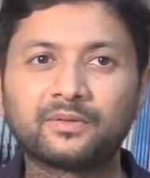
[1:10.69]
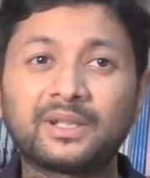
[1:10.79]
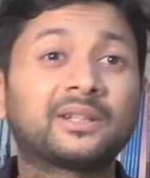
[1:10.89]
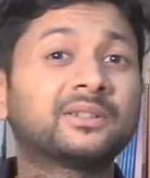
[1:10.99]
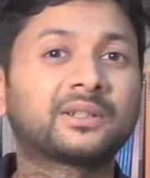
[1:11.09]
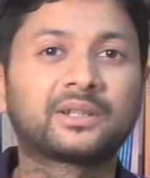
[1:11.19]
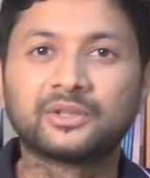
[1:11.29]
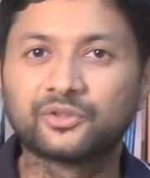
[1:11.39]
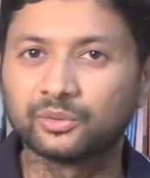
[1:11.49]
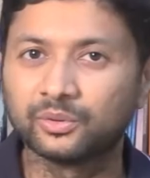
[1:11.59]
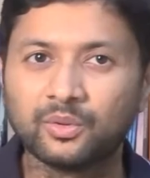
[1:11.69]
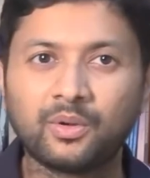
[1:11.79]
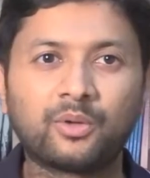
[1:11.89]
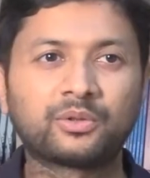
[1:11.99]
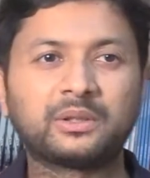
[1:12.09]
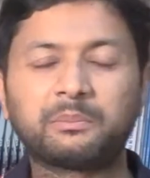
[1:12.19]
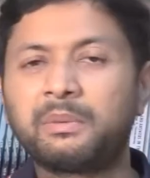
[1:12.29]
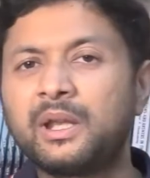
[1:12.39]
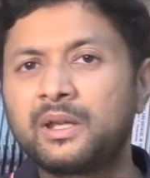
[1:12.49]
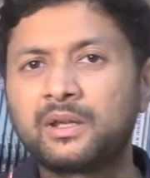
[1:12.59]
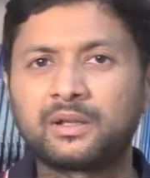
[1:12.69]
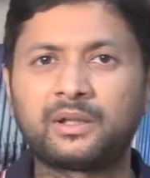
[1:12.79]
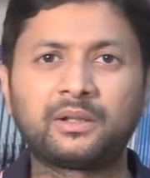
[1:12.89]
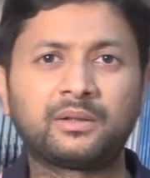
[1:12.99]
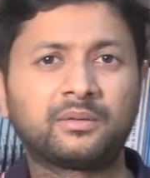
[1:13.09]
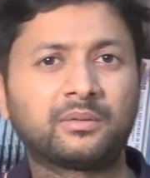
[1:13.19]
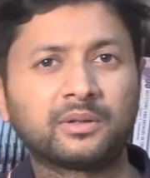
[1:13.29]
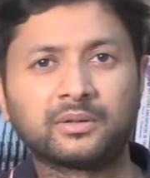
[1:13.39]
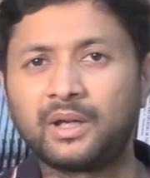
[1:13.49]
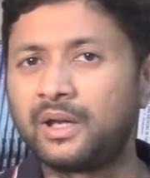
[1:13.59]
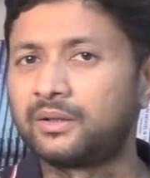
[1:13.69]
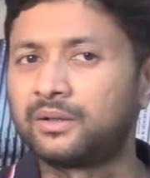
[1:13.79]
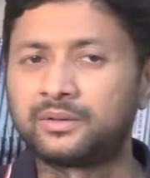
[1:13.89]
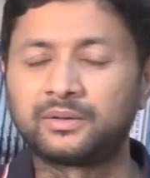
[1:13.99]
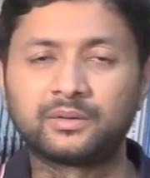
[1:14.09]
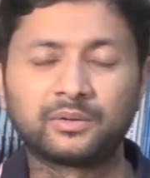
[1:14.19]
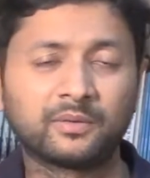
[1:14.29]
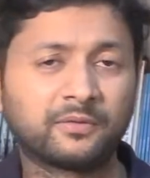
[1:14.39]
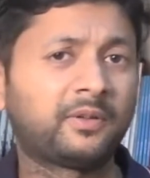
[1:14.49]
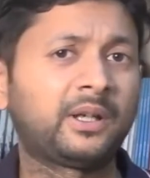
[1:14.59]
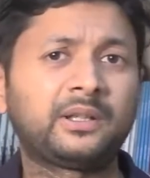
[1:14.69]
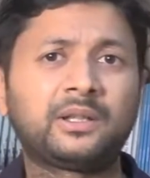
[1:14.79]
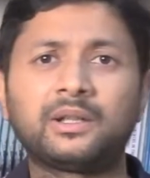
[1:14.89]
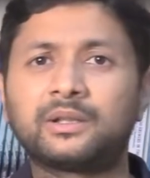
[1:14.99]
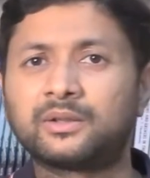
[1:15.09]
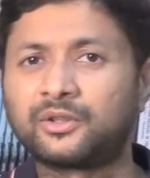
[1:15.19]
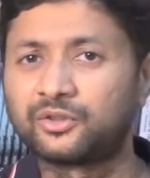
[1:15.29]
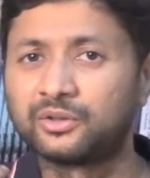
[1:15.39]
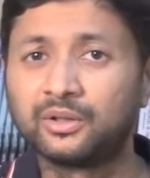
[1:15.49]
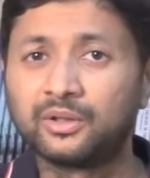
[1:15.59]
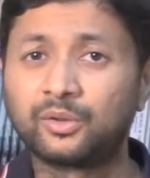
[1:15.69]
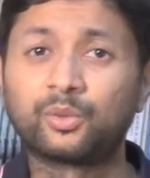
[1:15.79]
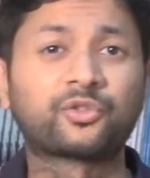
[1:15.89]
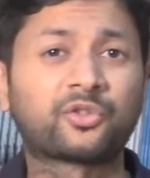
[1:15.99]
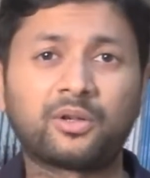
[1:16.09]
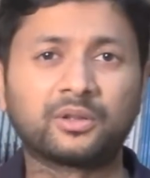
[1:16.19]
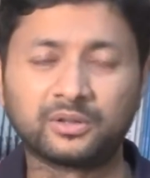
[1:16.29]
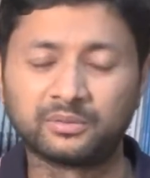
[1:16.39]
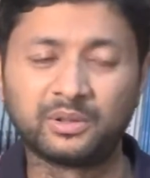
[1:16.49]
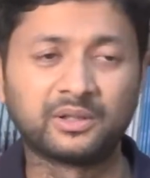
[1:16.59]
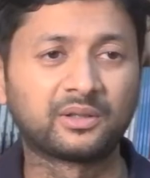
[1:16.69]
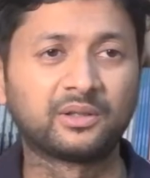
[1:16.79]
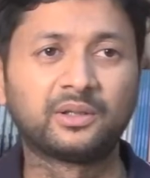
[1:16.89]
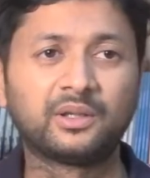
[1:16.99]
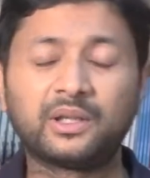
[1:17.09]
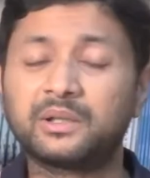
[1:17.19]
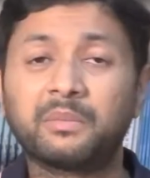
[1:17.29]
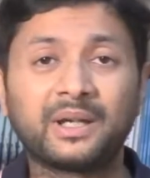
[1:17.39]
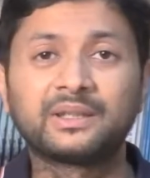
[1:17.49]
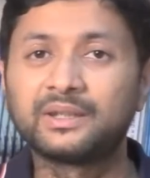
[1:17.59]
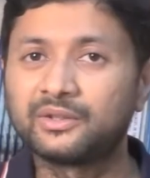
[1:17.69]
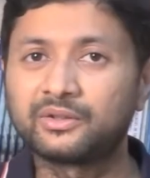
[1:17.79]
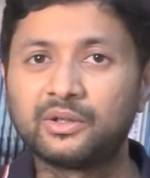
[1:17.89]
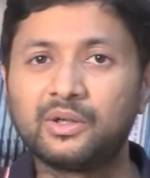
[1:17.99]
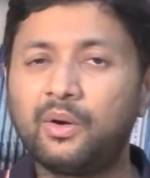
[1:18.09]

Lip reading: While other kids would go out and play and fight and just grow stronger, but in my case,